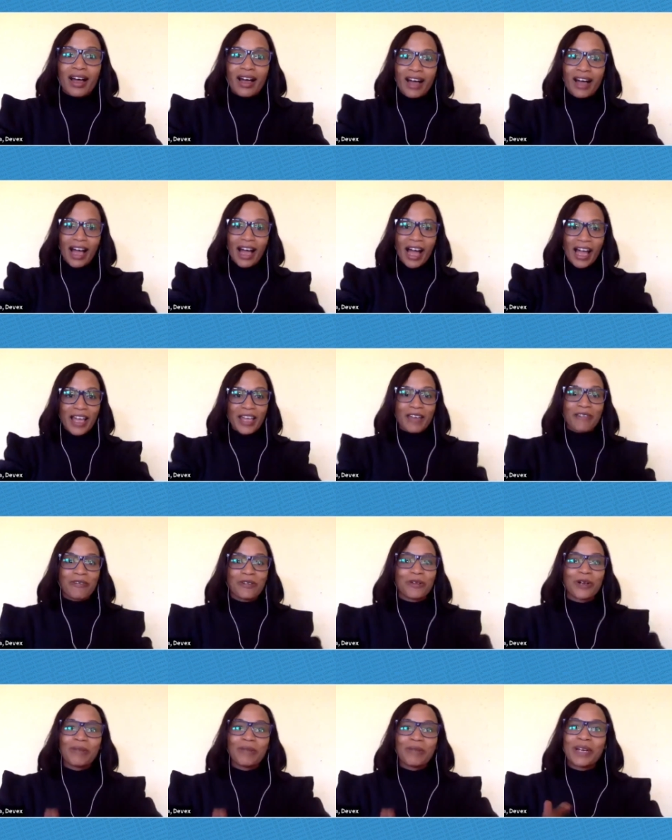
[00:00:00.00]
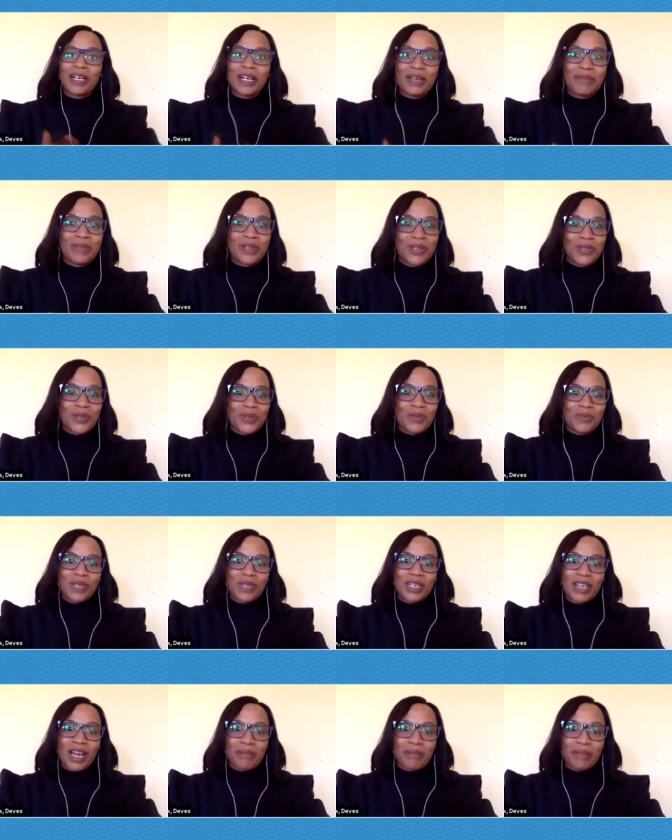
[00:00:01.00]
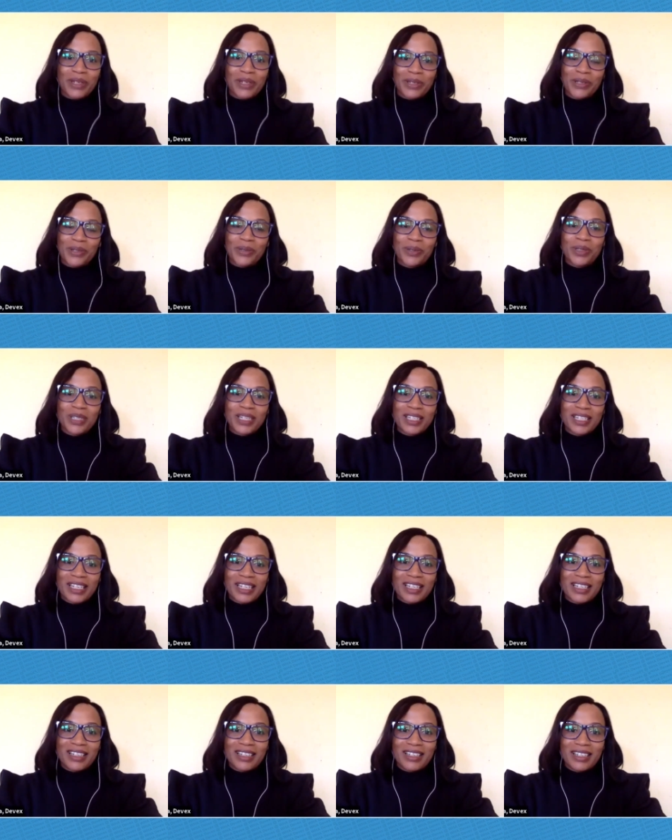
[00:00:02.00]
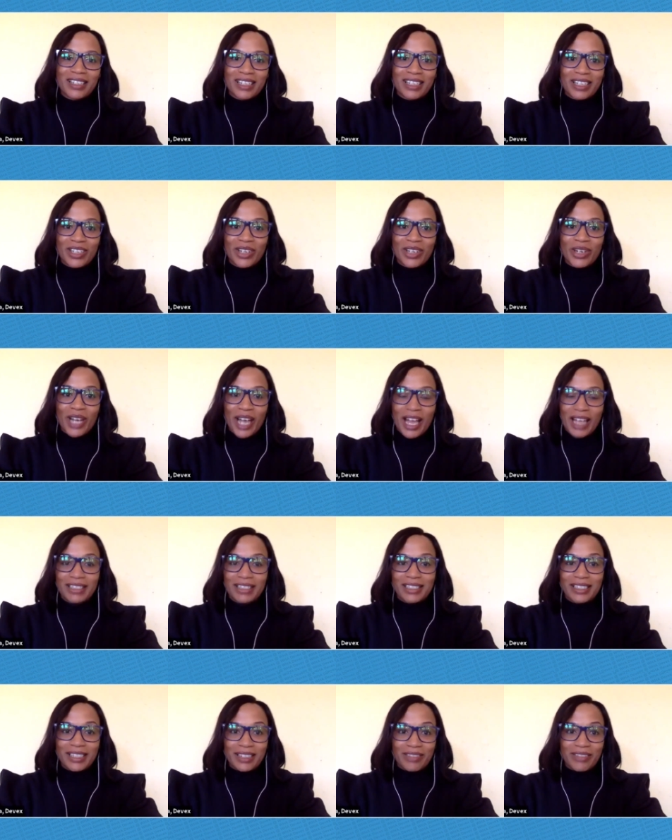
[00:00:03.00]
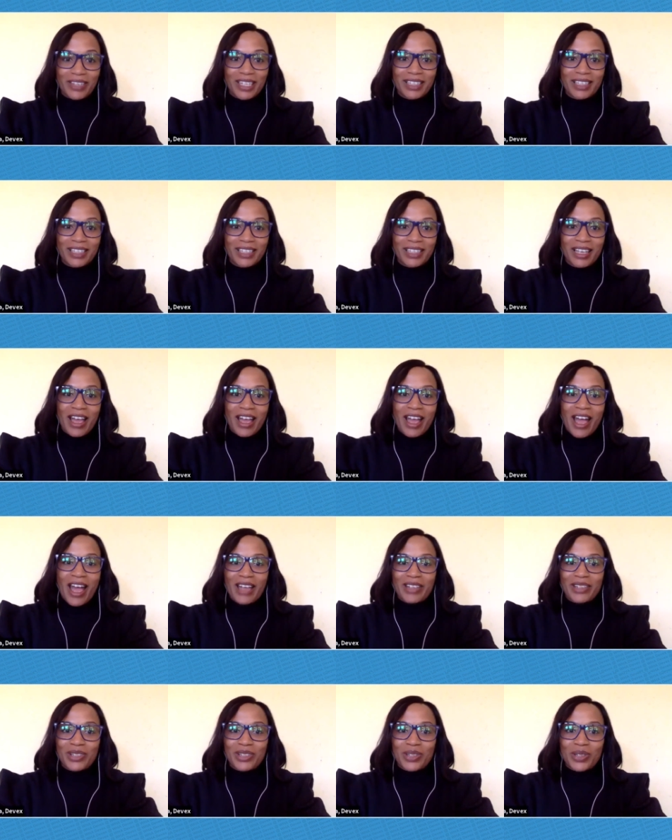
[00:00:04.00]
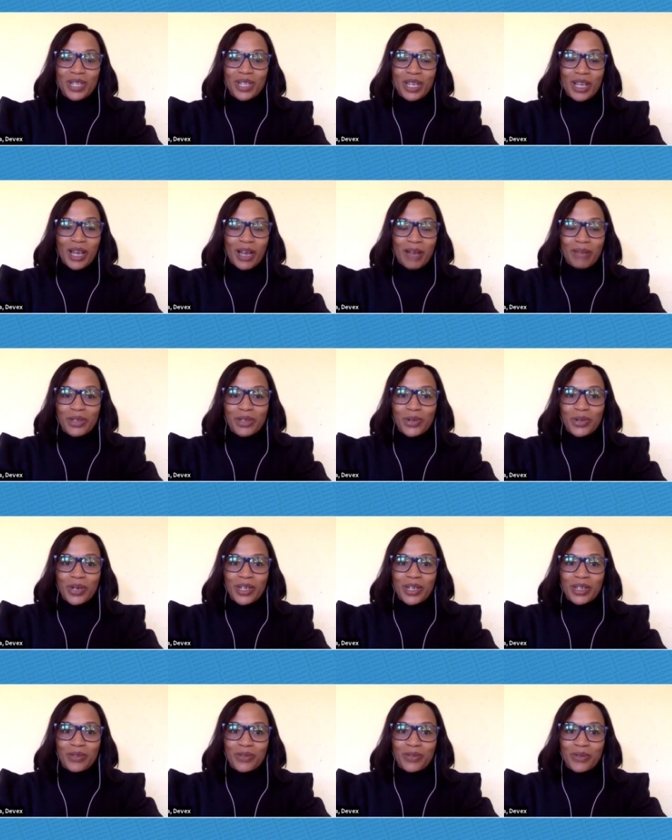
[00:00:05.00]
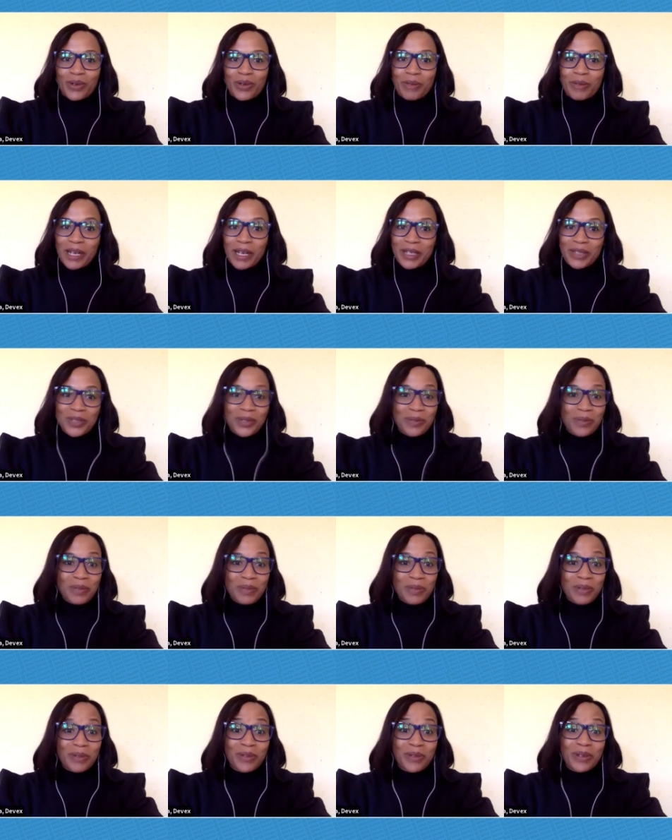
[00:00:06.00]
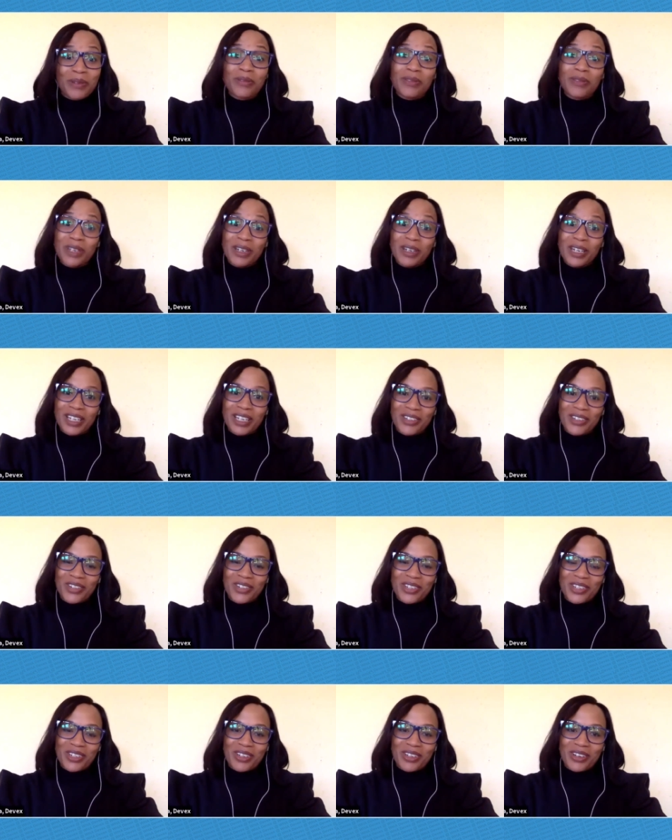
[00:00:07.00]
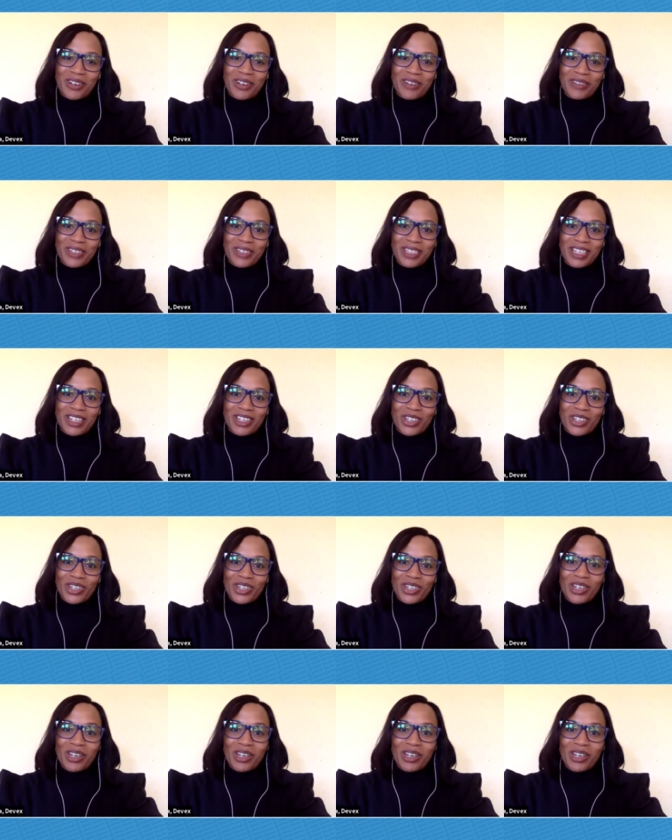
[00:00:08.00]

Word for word: Uh, hi, everyone. My name is Rumbi. I'm an associate editor here at Devex, And today I'm joined for, by two people for a very interesting conversation.